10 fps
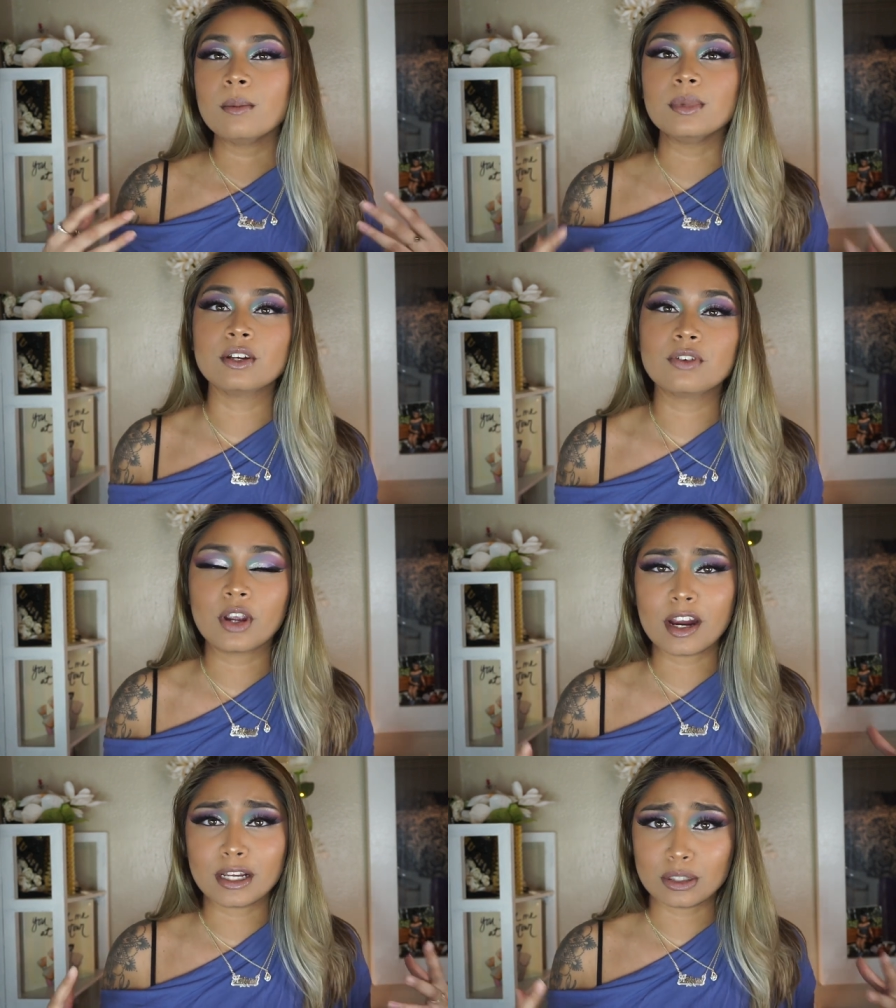But if
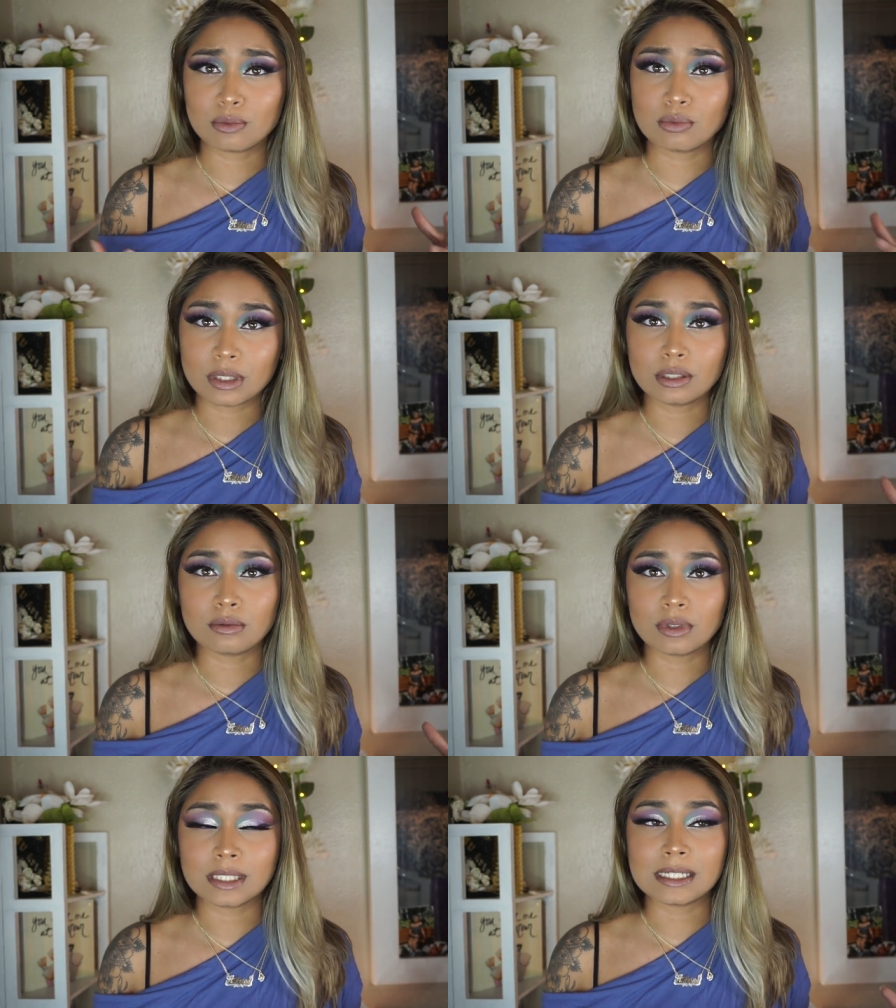your hair is really,
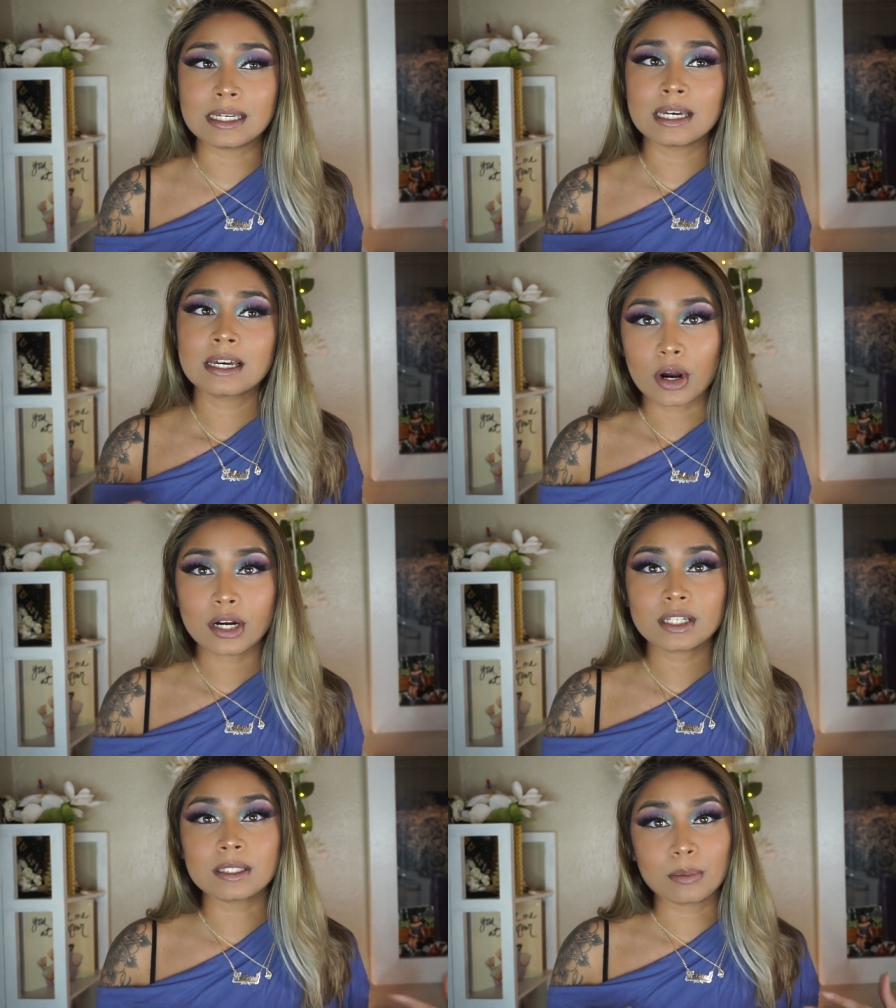really
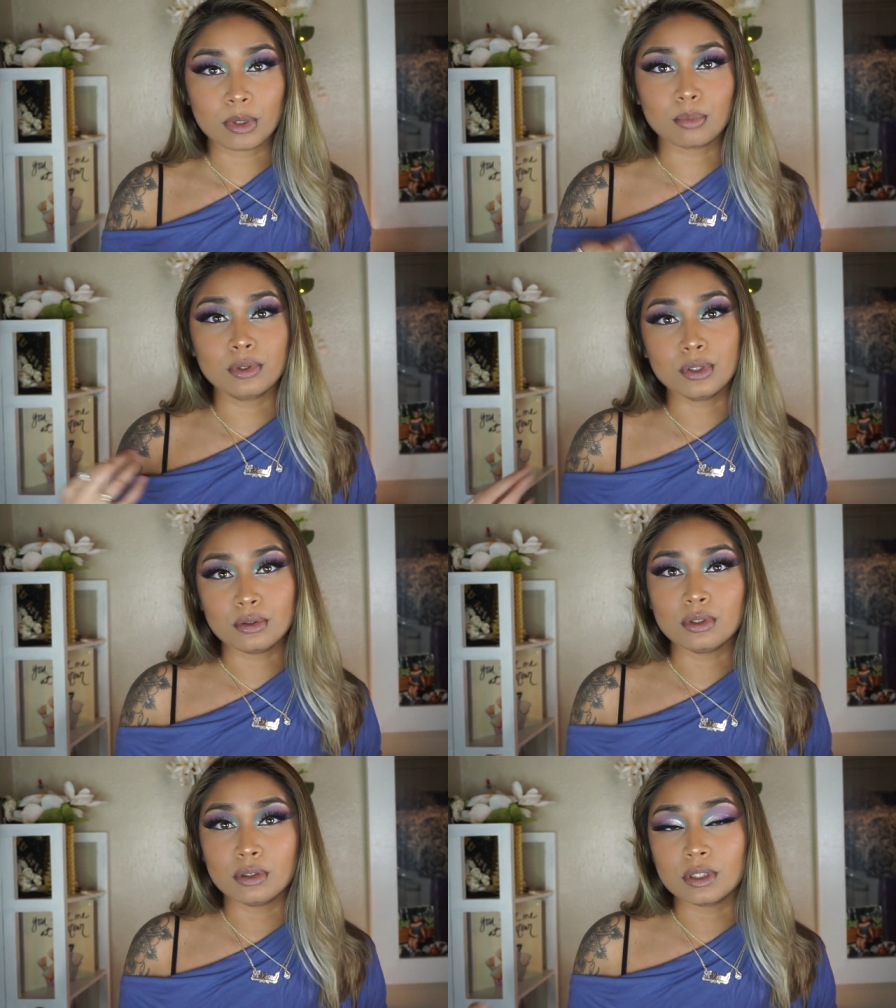dark, some people
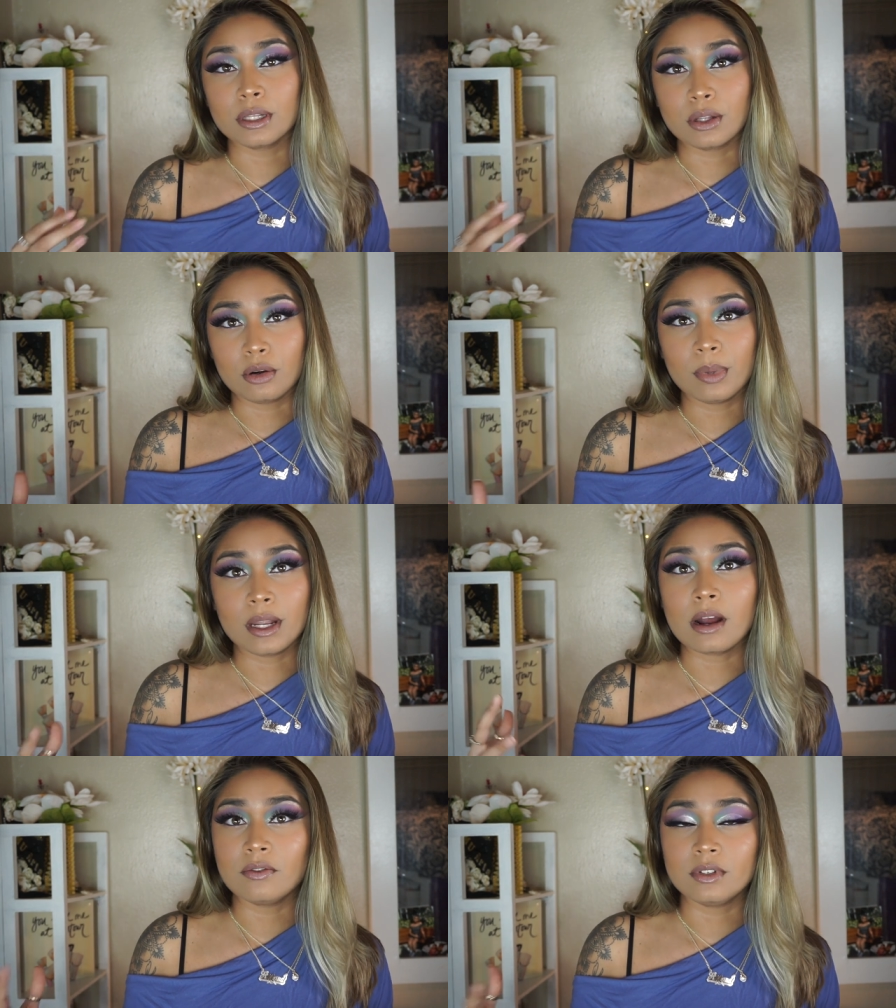do use a little
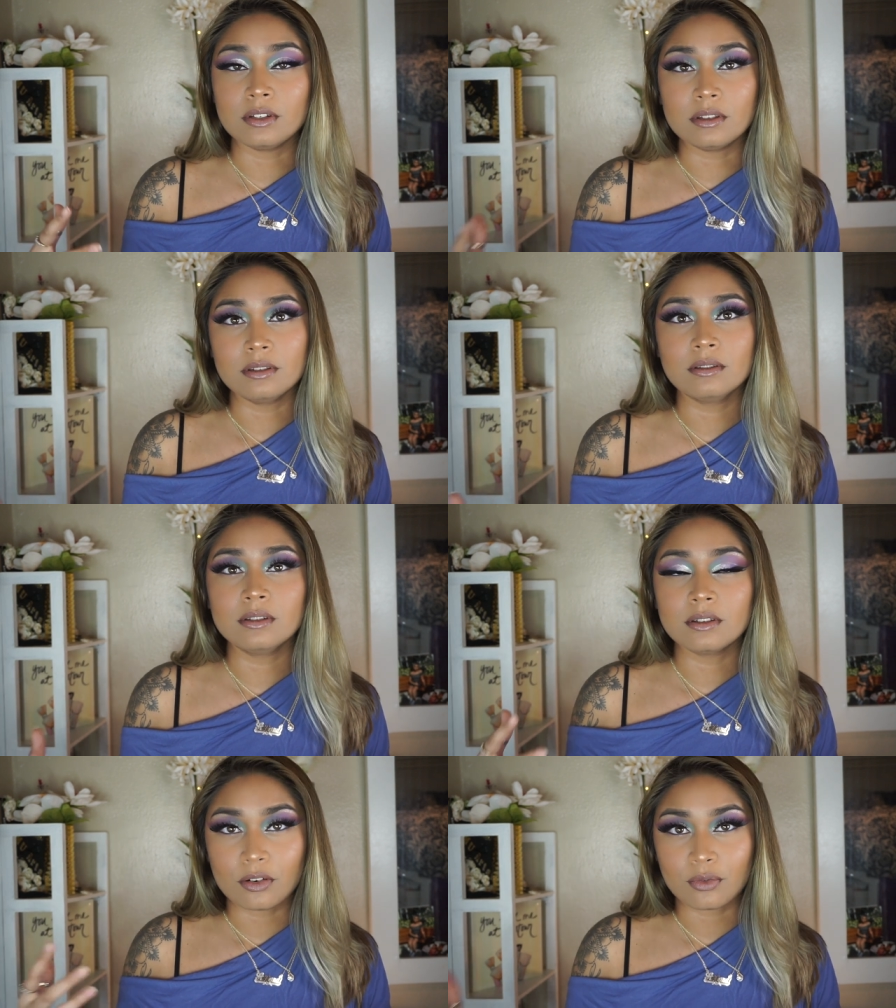bit of the
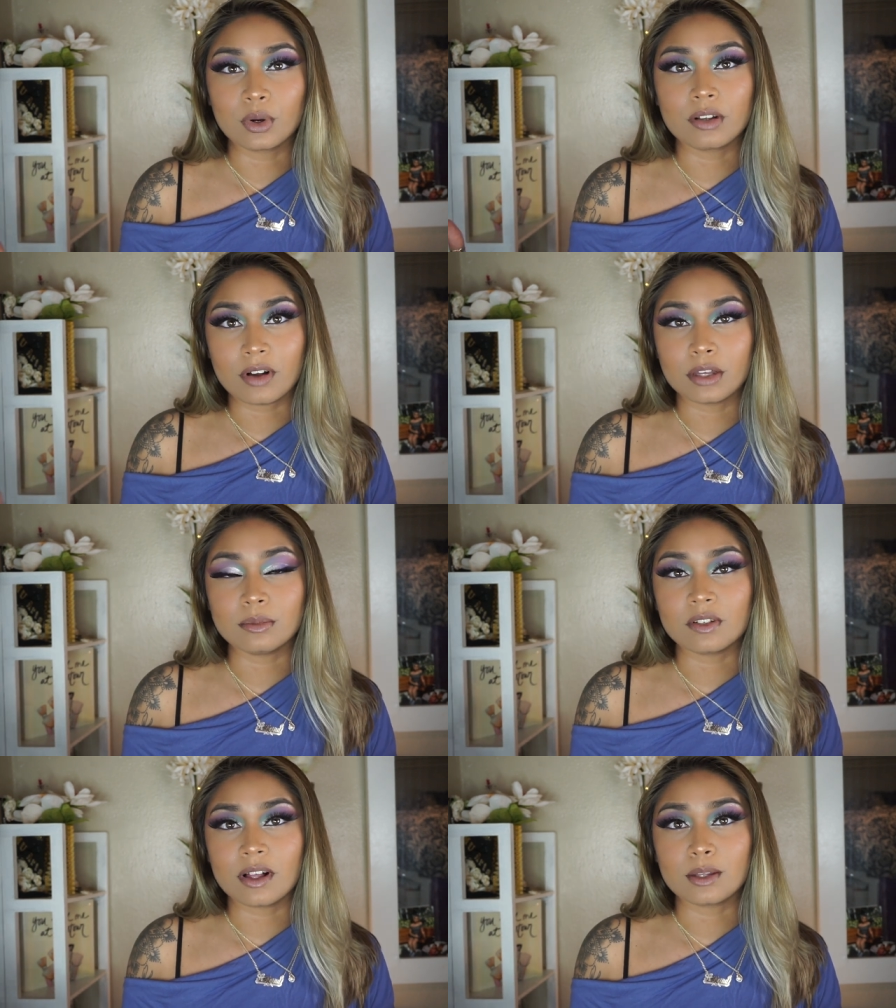a 40
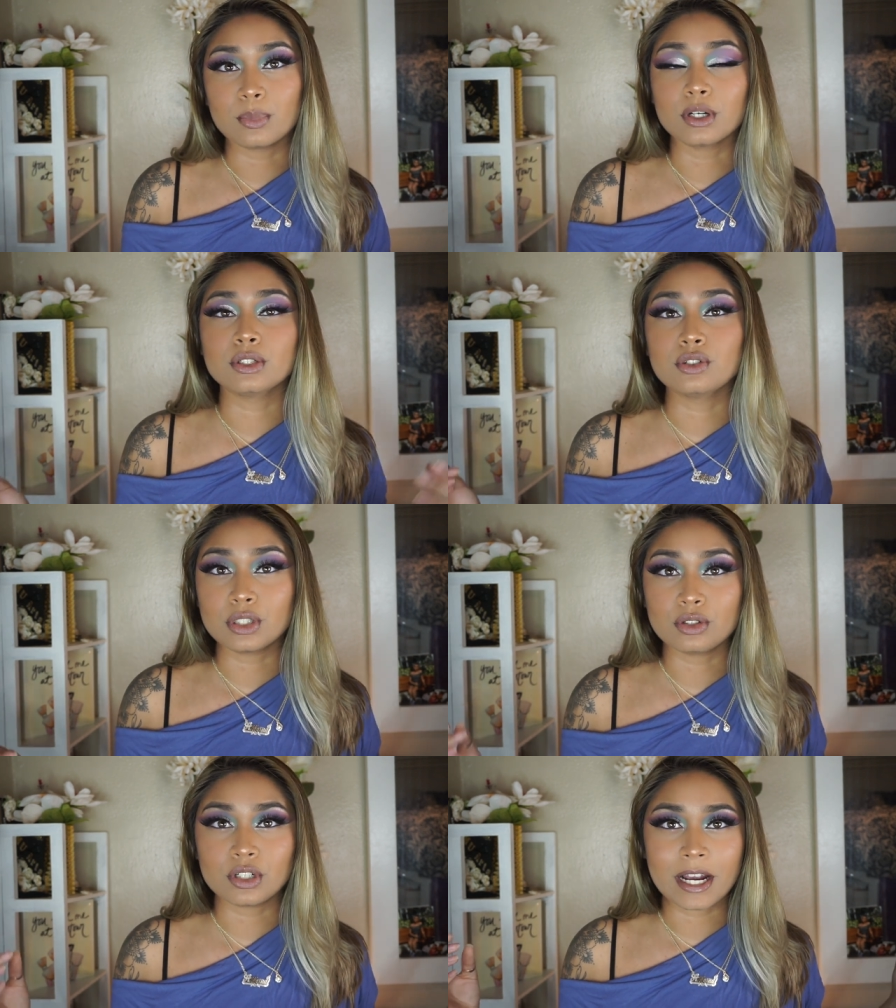volume developer
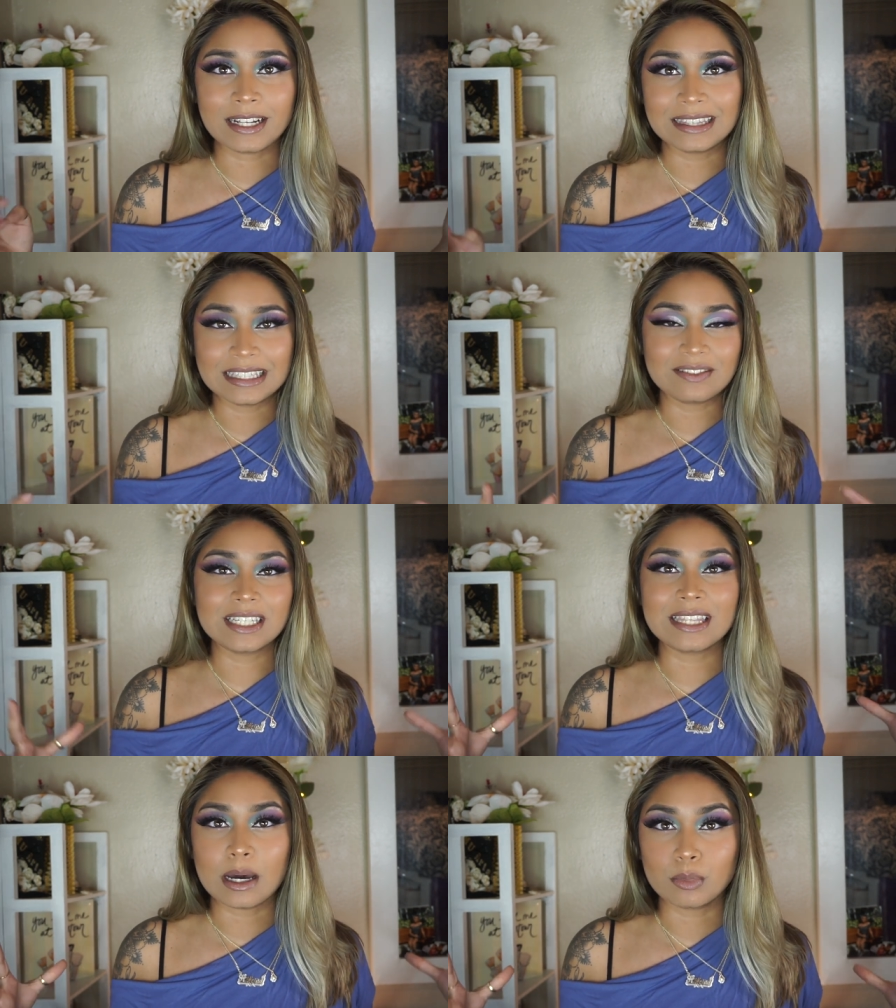just to try and
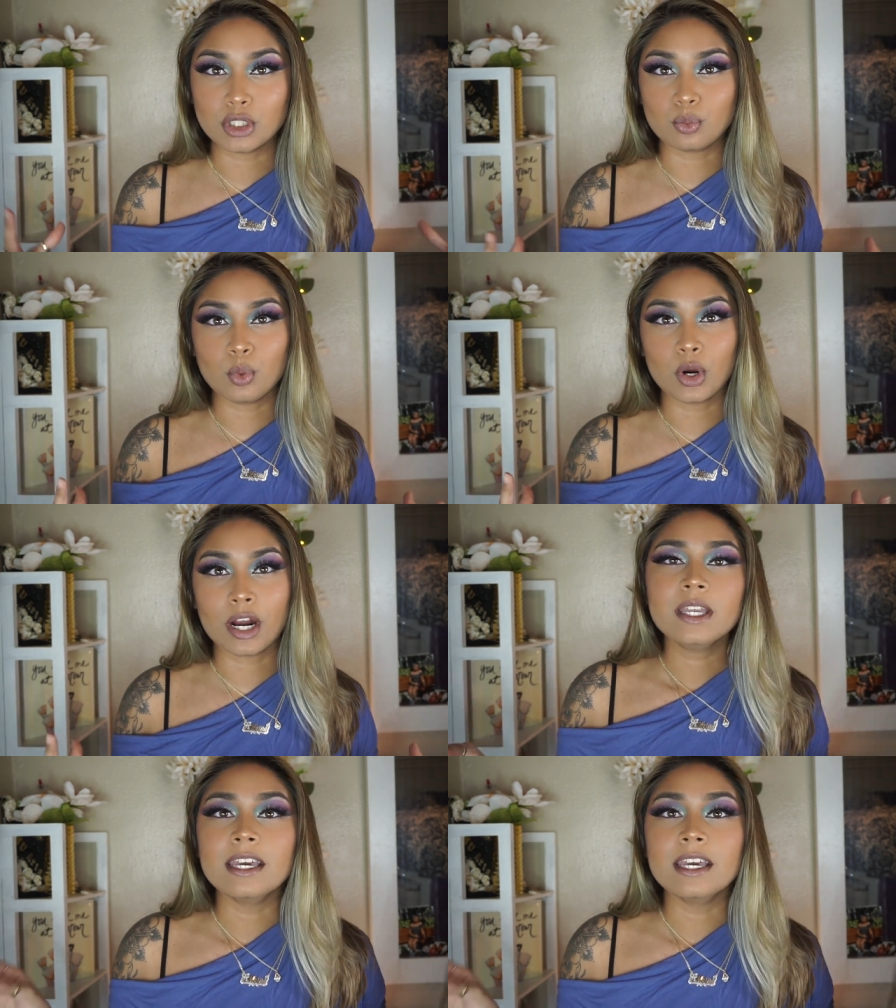lift it that much more.